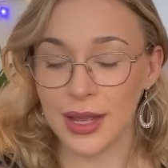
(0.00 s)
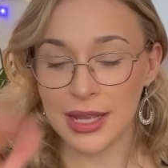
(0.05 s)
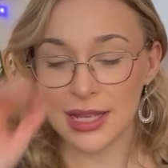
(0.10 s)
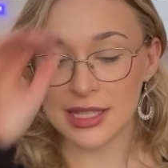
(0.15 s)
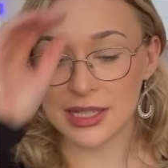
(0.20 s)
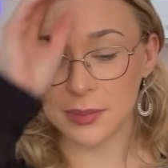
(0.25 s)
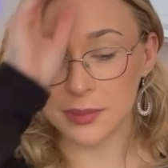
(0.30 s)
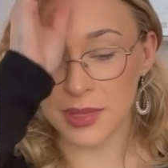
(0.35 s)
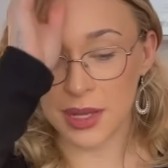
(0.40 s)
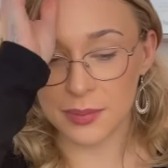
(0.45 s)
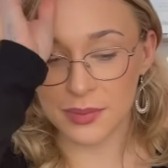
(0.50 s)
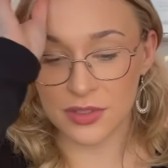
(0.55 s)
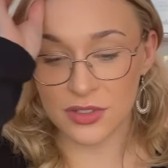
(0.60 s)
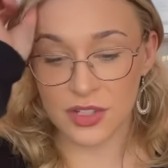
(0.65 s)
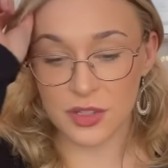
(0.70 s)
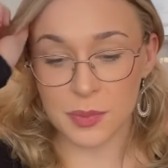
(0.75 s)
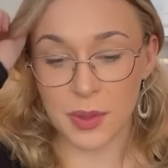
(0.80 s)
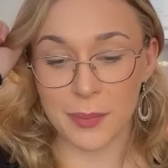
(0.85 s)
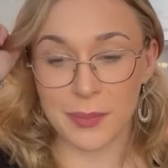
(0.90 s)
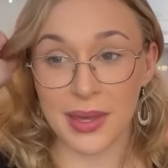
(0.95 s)
Sometimes it's
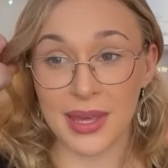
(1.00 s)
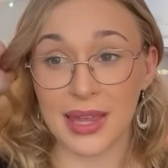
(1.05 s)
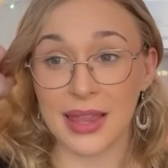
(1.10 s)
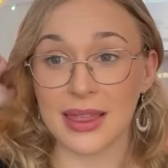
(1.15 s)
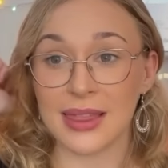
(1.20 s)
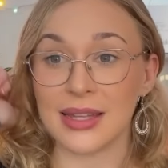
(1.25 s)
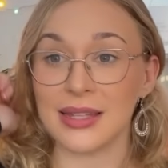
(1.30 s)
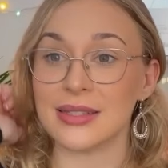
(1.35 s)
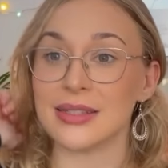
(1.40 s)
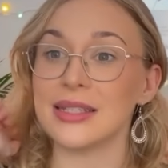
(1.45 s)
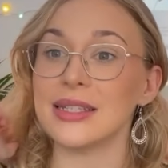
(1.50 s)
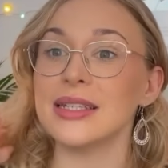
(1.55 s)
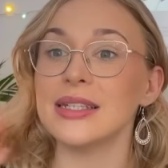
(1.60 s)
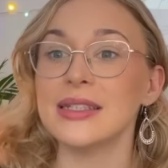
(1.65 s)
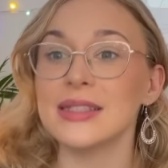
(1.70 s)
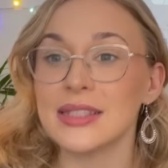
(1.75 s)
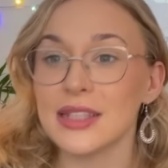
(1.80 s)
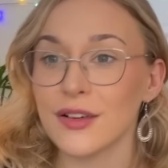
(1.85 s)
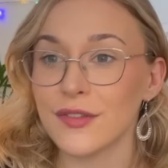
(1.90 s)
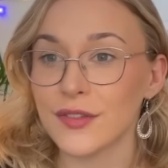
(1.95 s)
just about making things
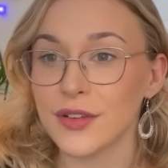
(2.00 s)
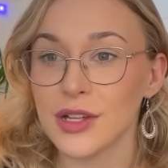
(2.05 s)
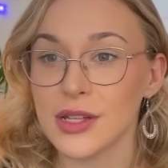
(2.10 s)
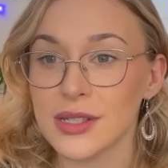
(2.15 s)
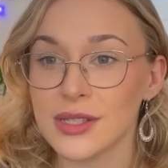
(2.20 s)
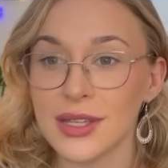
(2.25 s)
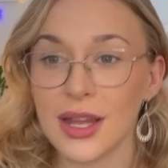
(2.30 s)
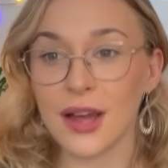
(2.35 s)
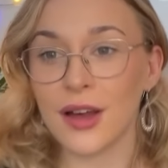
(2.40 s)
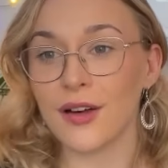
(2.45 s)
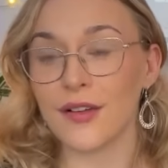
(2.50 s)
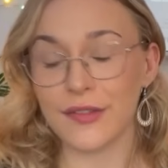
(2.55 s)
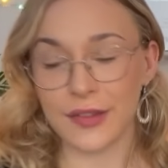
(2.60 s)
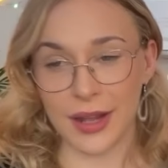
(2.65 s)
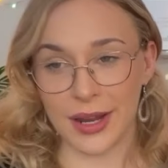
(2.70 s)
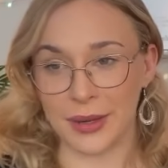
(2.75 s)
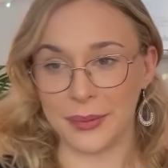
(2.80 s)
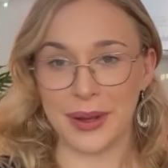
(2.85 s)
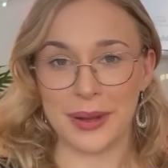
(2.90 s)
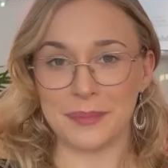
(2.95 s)
easier for yourself.
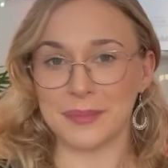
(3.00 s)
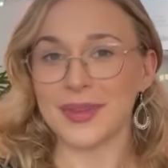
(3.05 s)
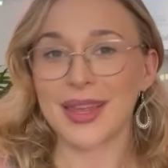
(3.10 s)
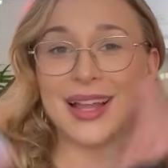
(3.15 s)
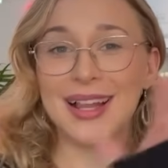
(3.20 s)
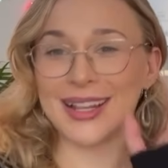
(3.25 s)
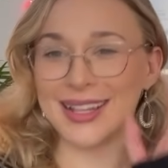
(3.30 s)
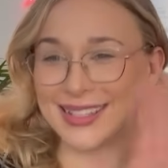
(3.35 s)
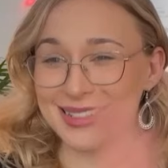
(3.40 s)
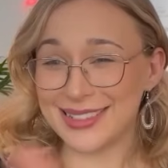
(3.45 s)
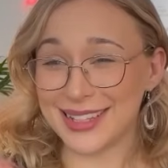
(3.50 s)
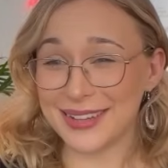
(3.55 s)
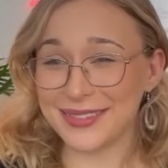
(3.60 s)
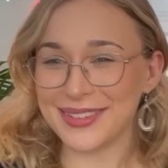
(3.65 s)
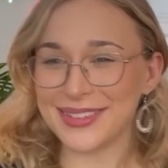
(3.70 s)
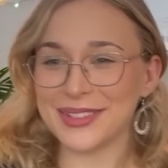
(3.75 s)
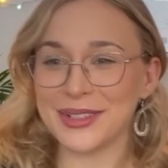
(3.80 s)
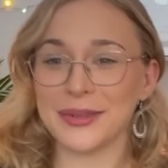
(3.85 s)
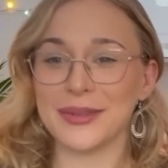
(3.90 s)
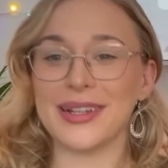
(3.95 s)
Anyway, let's dive
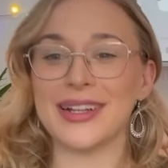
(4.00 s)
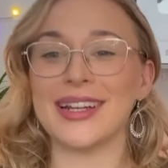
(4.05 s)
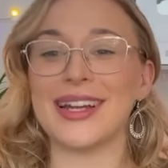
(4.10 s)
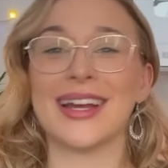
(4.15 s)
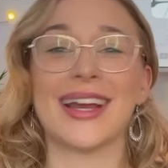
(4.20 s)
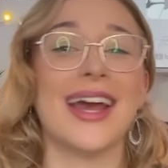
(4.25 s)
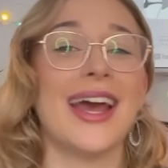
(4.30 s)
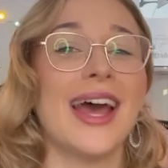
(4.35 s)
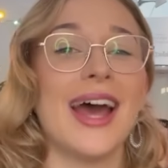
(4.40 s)
into your reading.